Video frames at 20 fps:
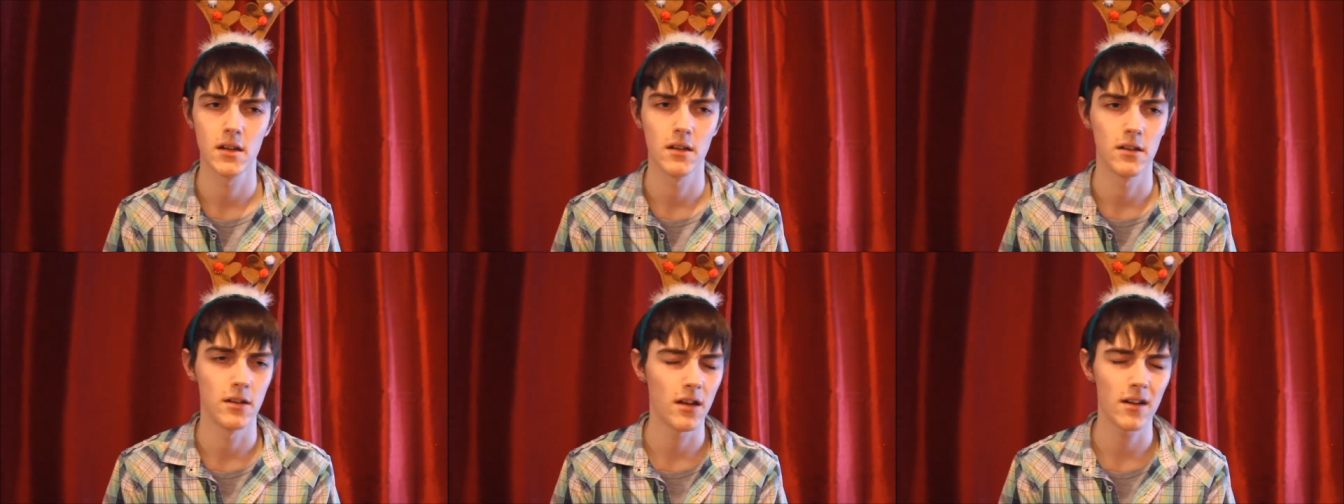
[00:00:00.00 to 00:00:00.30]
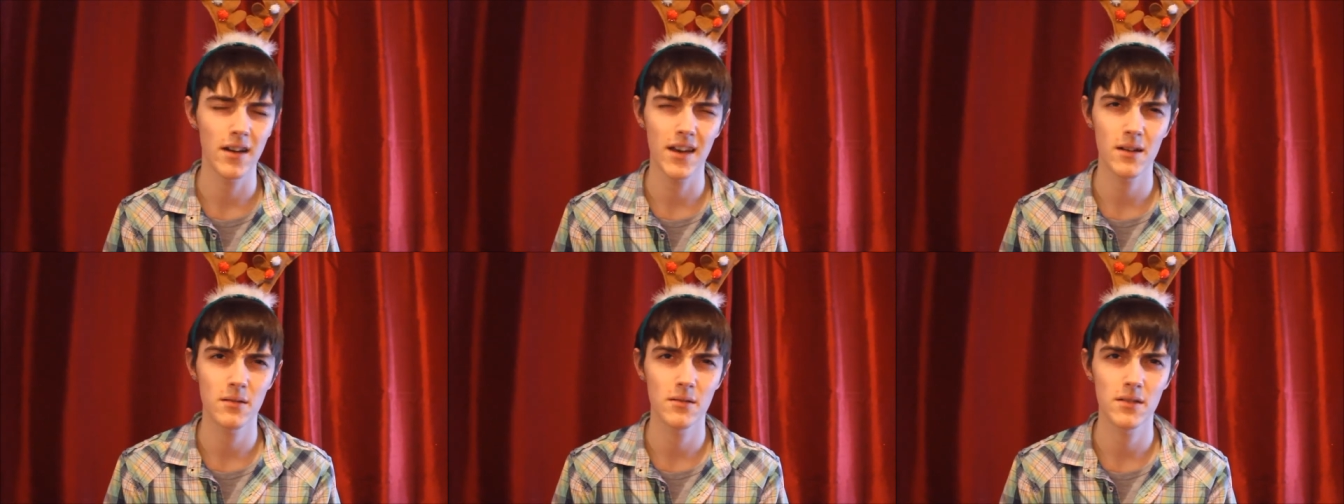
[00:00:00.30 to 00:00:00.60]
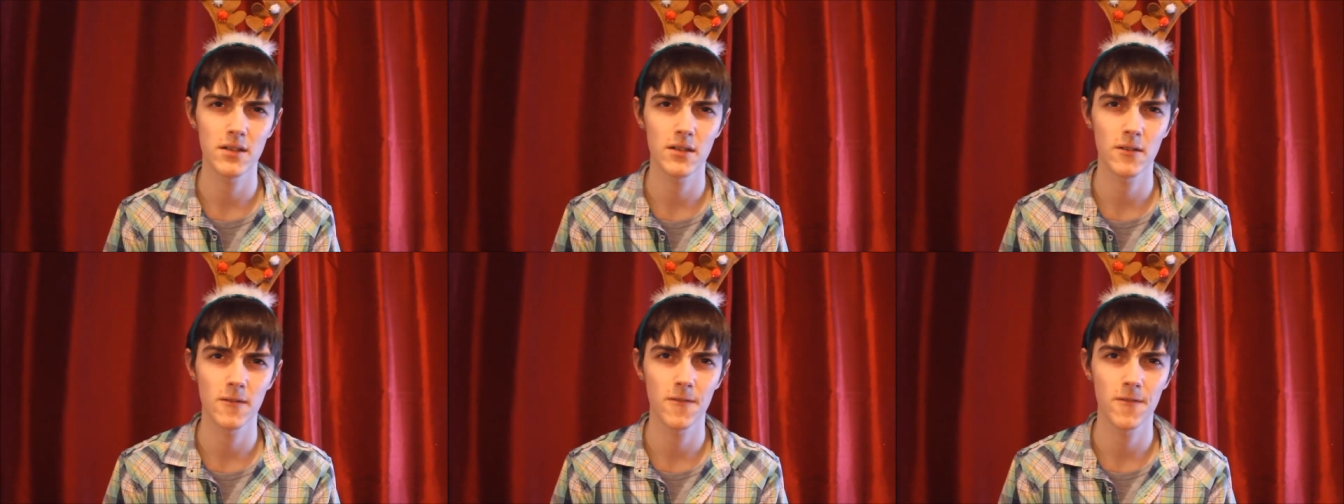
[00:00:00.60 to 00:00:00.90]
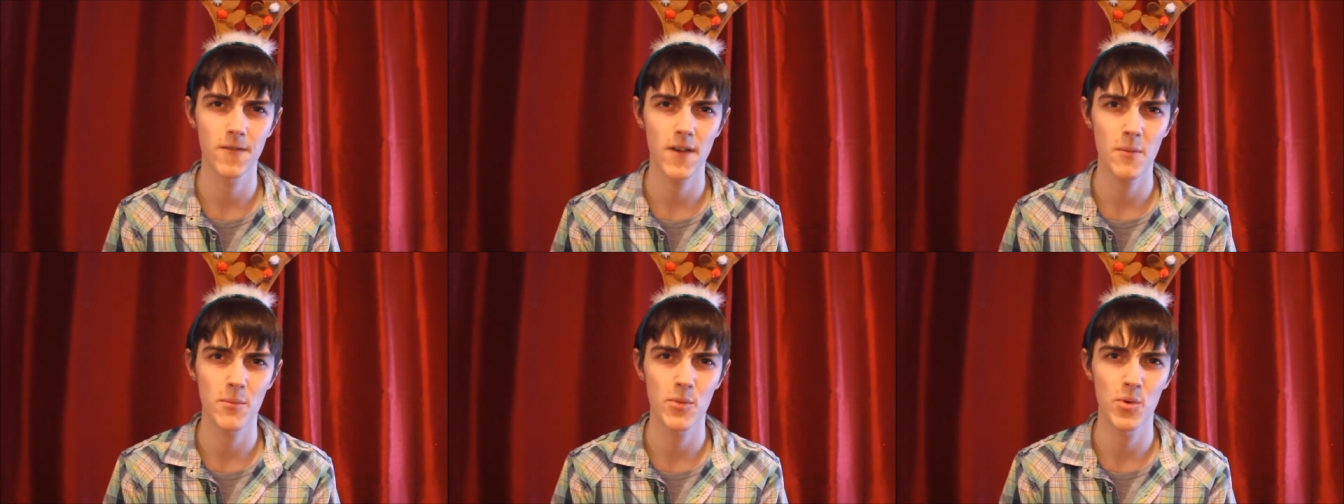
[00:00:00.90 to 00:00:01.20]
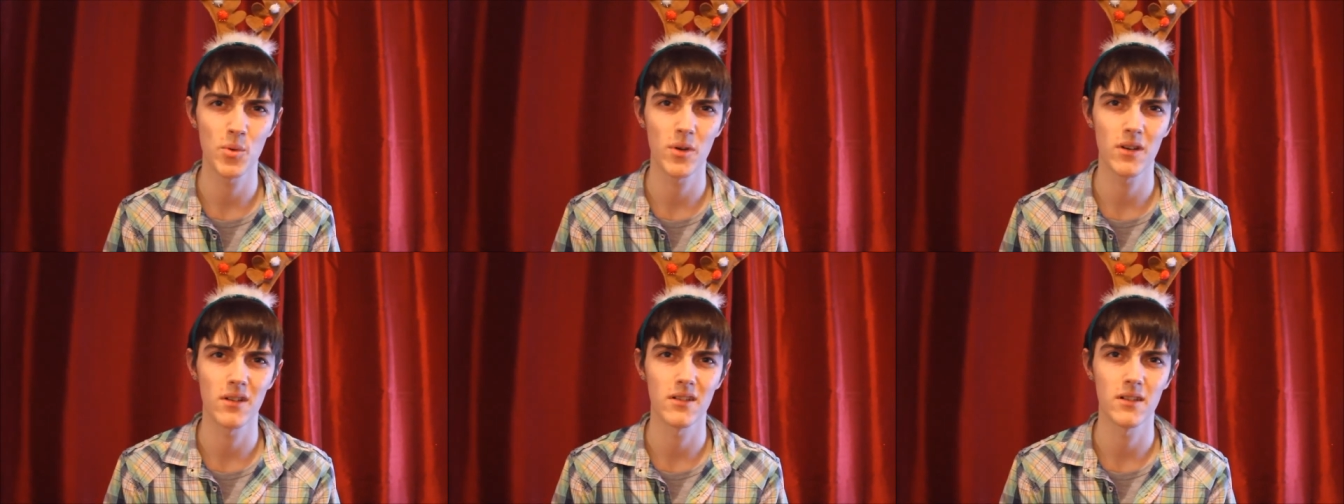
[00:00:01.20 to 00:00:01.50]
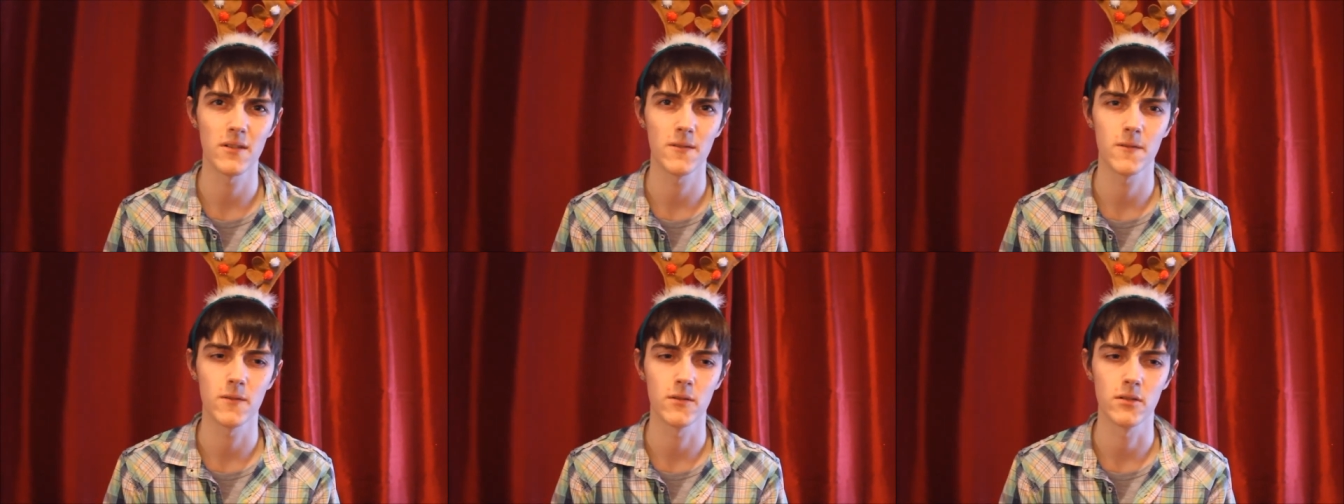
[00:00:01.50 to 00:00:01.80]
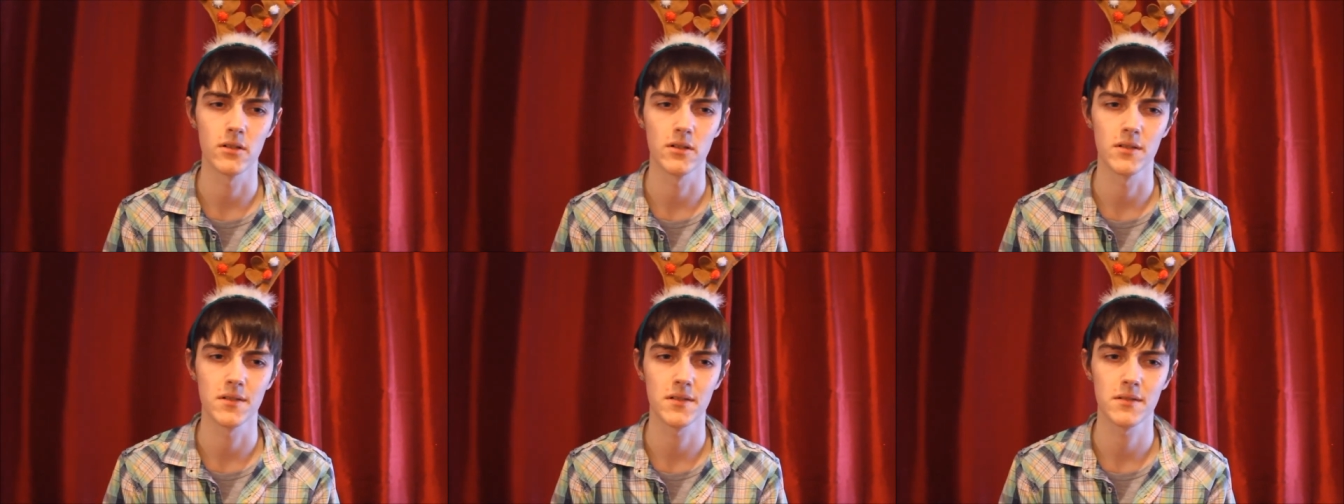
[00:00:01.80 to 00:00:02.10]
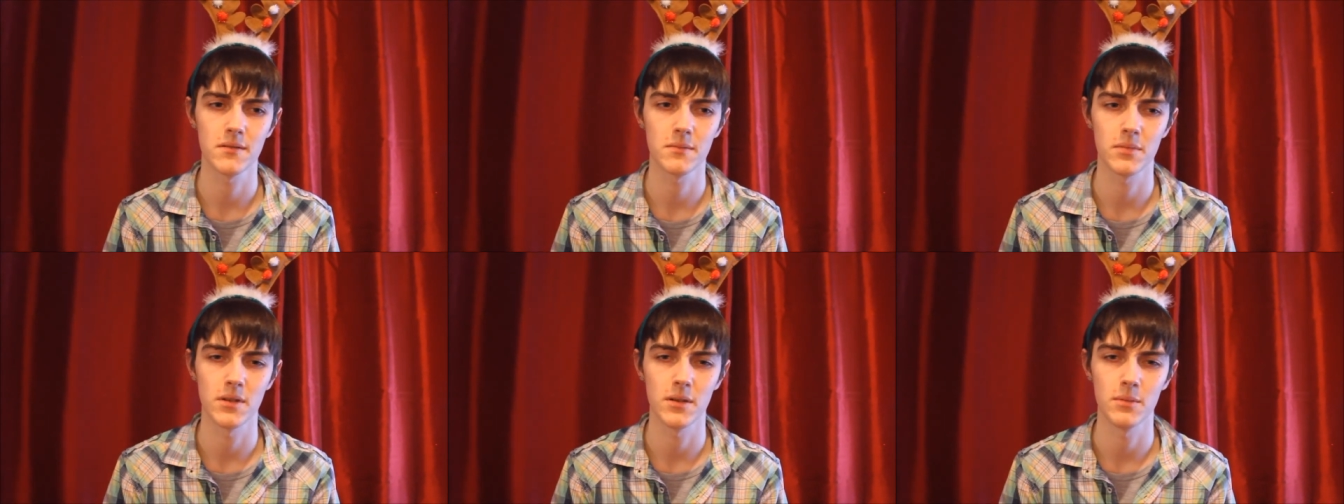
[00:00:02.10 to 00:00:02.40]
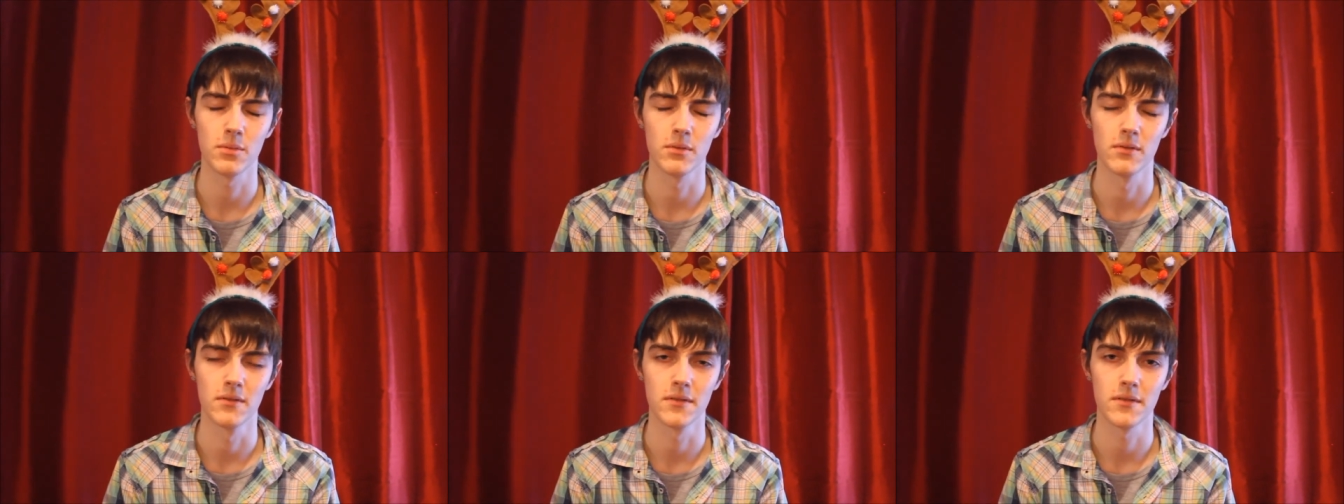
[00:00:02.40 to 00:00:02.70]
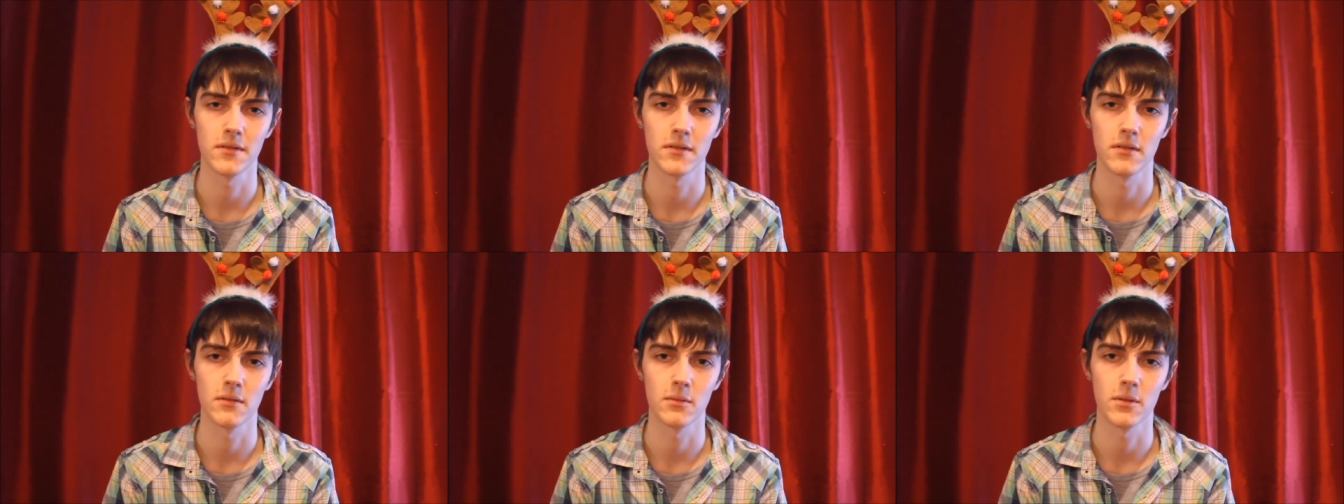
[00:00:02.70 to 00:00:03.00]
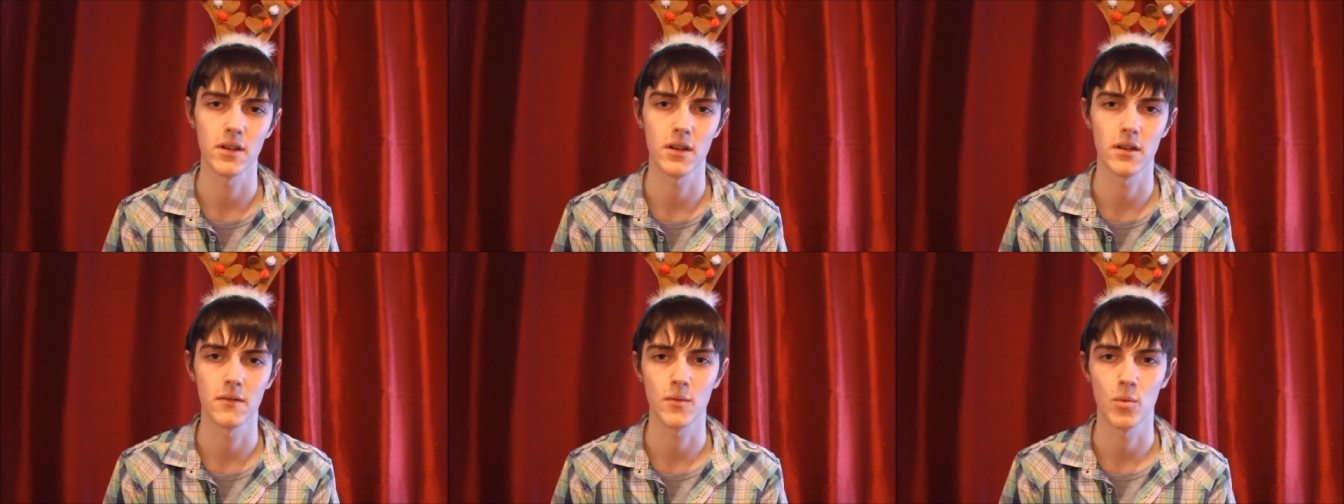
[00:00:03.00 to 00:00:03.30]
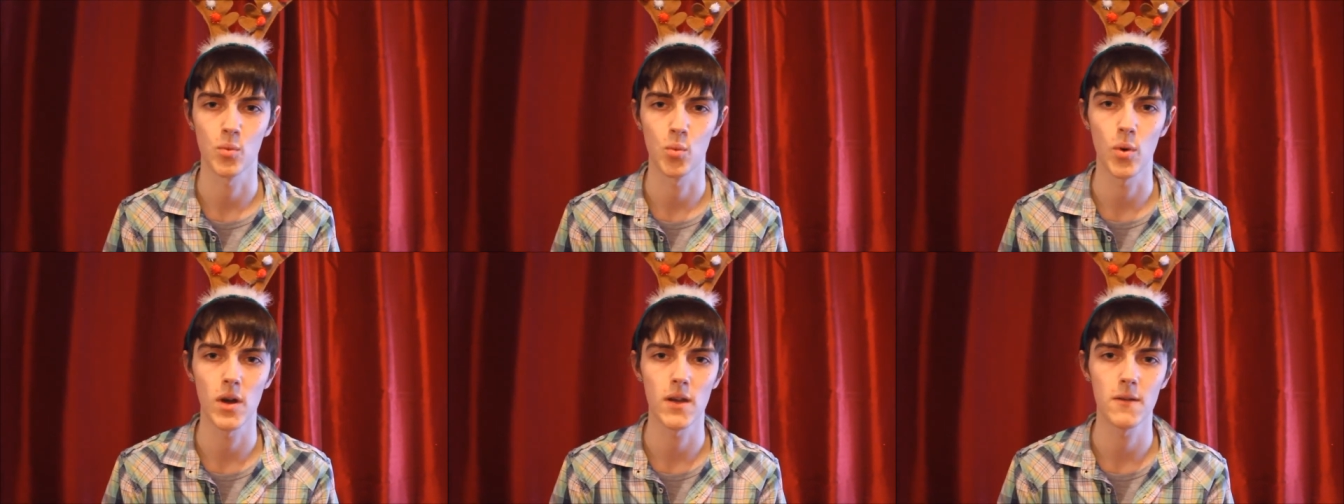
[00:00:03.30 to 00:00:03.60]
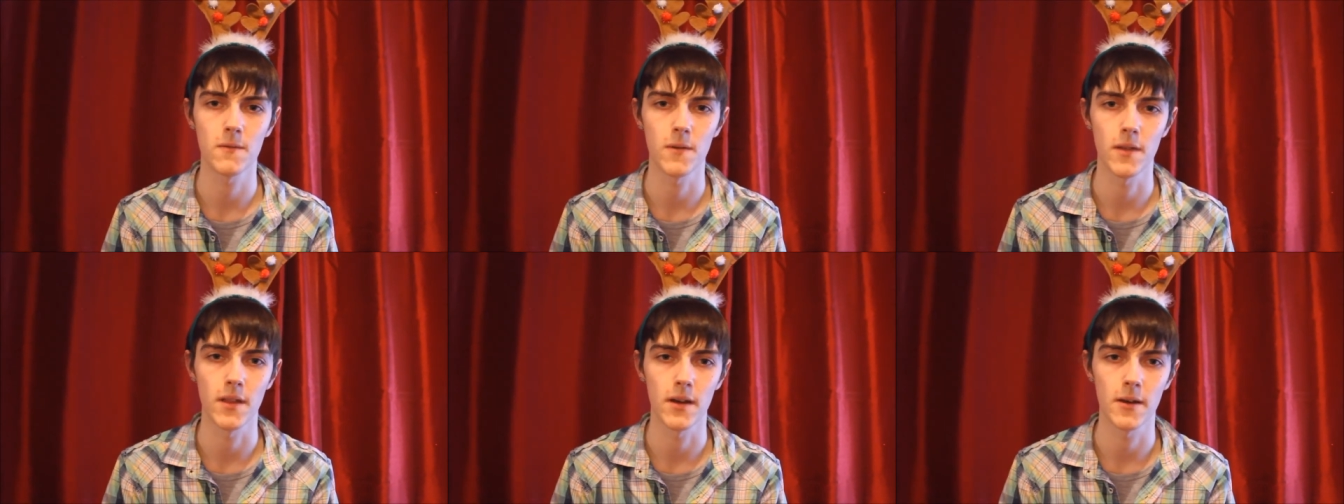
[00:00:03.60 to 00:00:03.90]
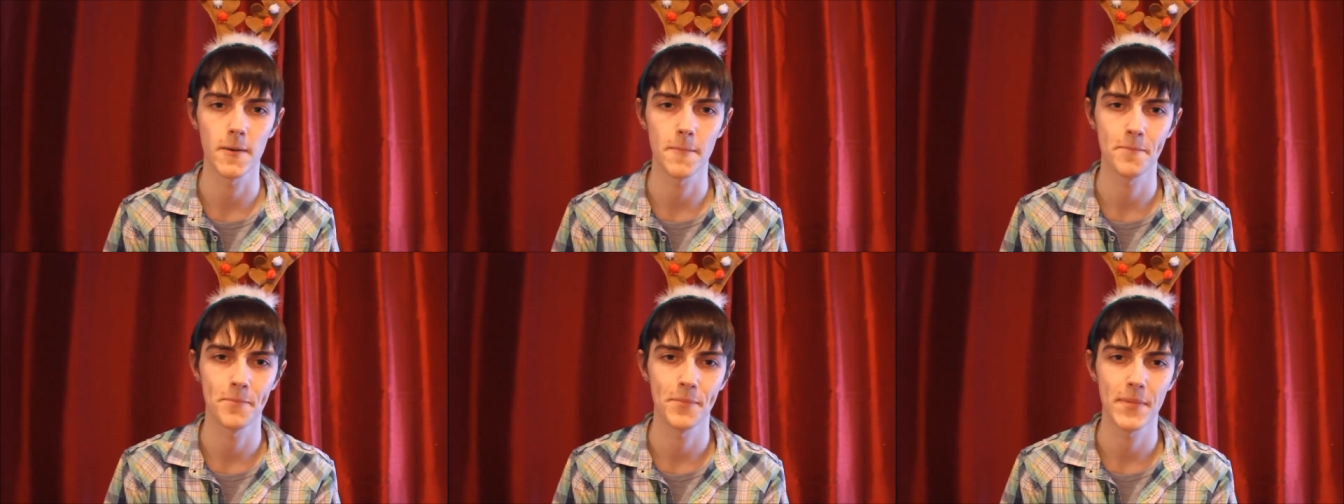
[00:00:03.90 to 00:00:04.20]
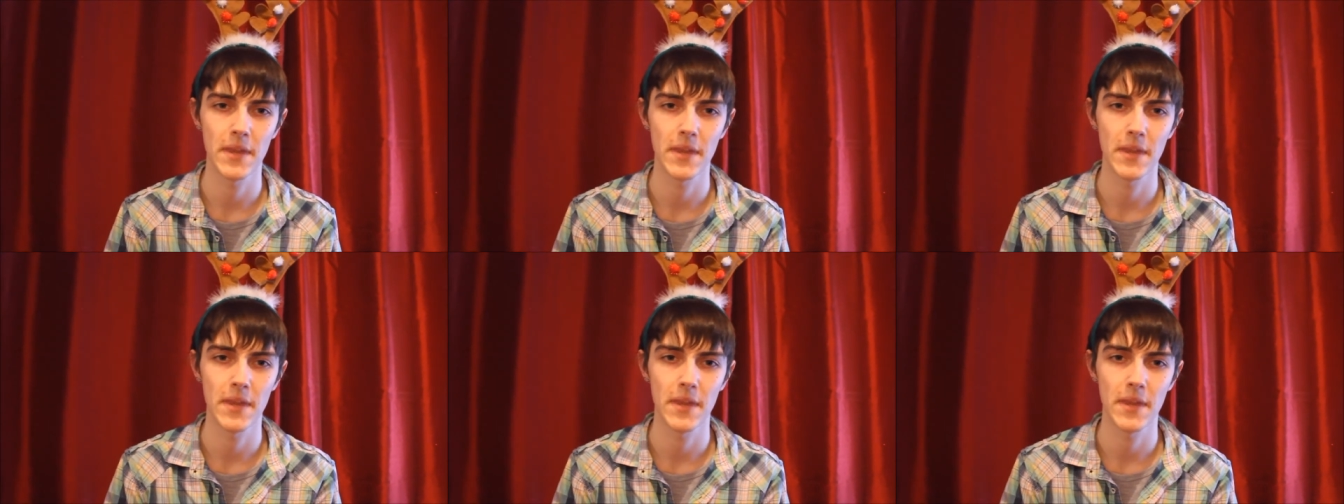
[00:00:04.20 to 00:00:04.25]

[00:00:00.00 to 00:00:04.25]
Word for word: Not out until February for us people, so we're going to have to wait for that.